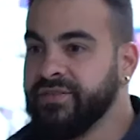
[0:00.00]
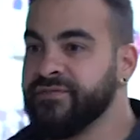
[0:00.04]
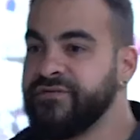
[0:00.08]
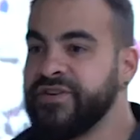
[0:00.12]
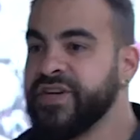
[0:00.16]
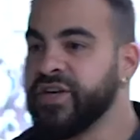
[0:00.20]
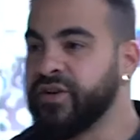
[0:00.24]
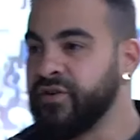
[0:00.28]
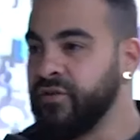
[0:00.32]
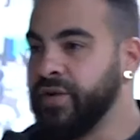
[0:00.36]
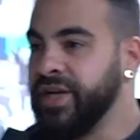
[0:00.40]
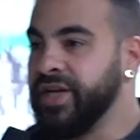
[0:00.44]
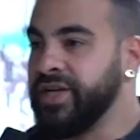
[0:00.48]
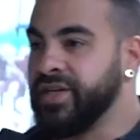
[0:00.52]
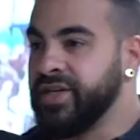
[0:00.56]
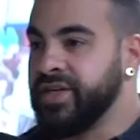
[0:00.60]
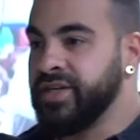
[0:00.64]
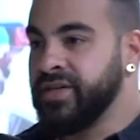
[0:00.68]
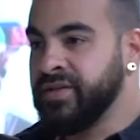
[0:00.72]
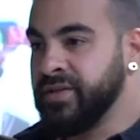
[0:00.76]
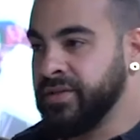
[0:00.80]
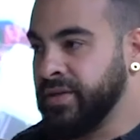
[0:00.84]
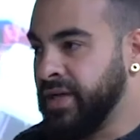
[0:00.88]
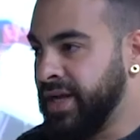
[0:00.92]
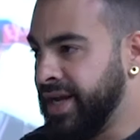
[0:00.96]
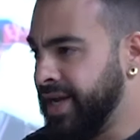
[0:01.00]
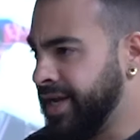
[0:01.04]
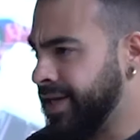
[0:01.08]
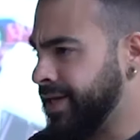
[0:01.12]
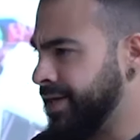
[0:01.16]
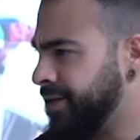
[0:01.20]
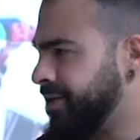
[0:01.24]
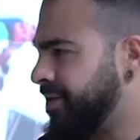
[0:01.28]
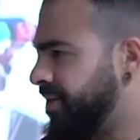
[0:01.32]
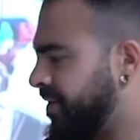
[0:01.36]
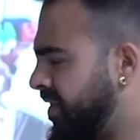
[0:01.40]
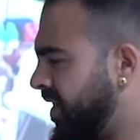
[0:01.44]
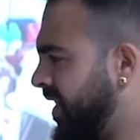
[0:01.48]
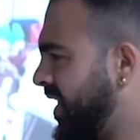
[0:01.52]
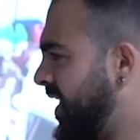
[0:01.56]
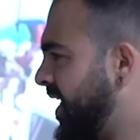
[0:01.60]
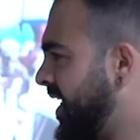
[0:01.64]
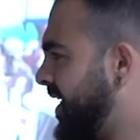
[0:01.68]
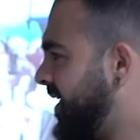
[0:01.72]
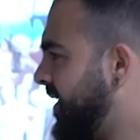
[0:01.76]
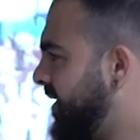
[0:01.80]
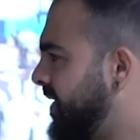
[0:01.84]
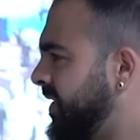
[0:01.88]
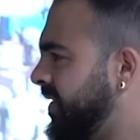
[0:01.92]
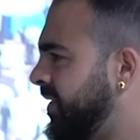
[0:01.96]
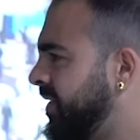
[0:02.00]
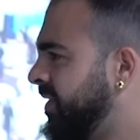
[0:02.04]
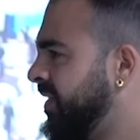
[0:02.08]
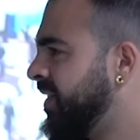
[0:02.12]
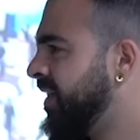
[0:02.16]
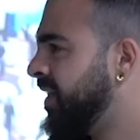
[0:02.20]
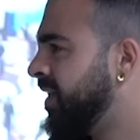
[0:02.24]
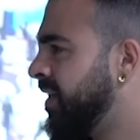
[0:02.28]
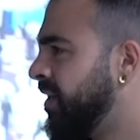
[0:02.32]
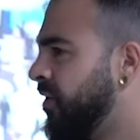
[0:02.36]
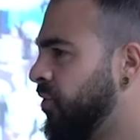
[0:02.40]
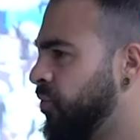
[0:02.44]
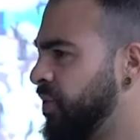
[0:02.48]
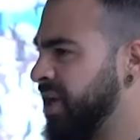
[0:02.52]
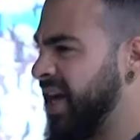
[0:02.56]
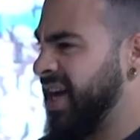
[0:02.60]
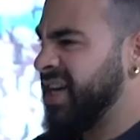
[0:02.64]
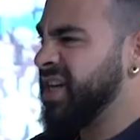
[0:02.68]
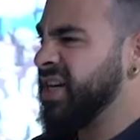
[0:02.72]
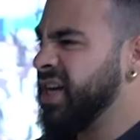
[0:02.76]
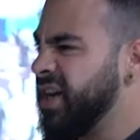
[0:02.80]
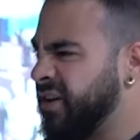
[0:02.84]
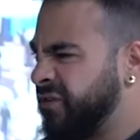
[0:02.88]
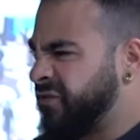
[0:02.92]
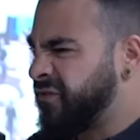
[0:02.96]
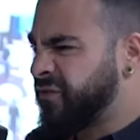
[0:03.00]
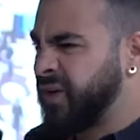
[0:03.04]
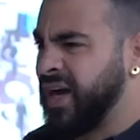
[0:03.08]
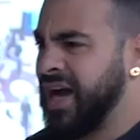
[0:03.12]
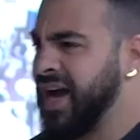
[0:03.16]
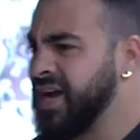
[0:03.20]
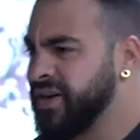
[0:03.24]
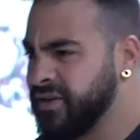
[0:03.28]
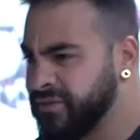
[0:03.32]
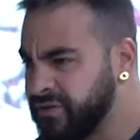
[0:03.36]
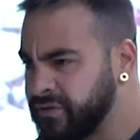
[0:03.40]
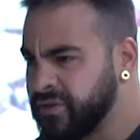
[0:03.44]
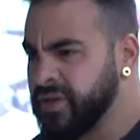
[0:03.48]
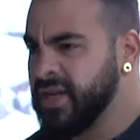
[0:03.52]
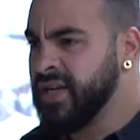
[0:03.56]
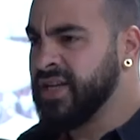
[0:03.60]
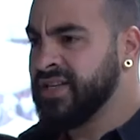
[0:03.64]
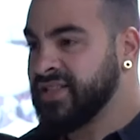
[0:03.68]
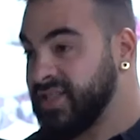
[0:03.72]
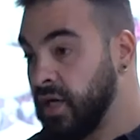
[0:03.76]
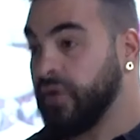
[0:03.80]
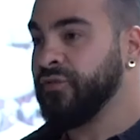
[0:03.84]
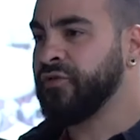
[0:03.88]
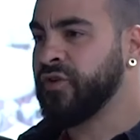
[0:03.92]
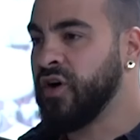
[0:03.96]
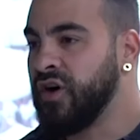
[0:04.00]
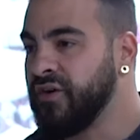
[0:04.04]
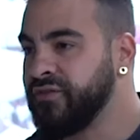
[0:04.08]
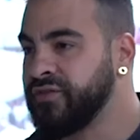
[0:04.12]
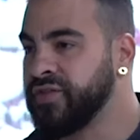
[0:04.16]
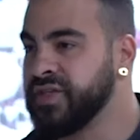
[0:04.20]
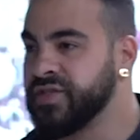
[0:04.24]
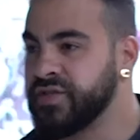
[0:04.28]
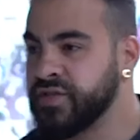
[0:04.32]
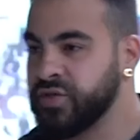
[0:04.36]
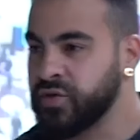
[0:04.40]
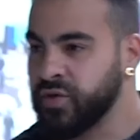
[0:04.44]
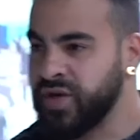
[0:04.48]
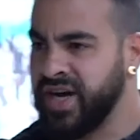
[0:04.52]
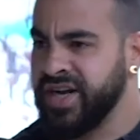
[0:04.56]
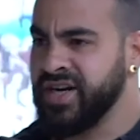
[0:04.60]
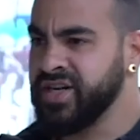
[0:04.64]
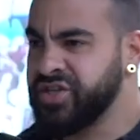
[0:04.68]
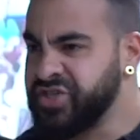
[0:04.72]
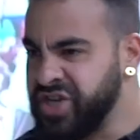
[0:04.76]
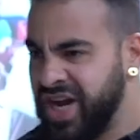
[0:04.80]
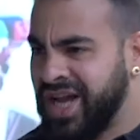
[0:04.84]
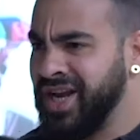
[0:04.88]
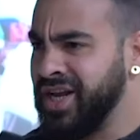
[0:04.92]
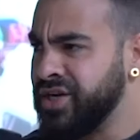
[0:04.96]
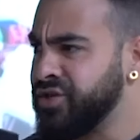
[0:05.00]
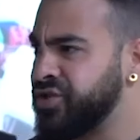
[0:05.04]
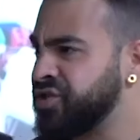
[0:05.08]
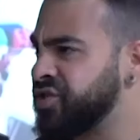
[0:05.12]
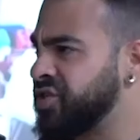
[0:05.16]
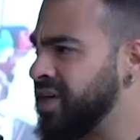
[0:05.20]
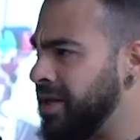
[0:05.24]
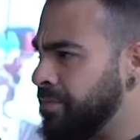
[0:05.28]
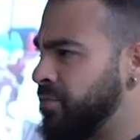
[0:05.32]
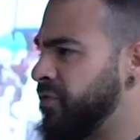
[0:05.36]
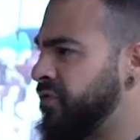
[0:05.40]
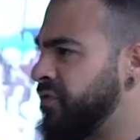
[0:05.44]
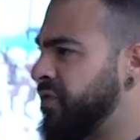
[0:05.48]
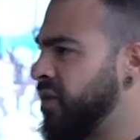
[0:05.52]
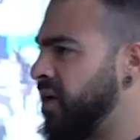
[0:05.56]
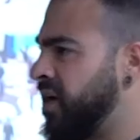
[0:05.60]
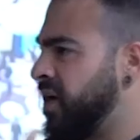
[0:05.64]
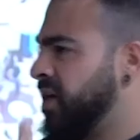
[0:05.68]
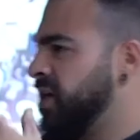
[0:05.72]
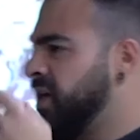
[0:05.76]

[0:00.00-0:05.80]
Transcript: invigorated and uh, we had enough kind of self-confidence to kind of challenge some of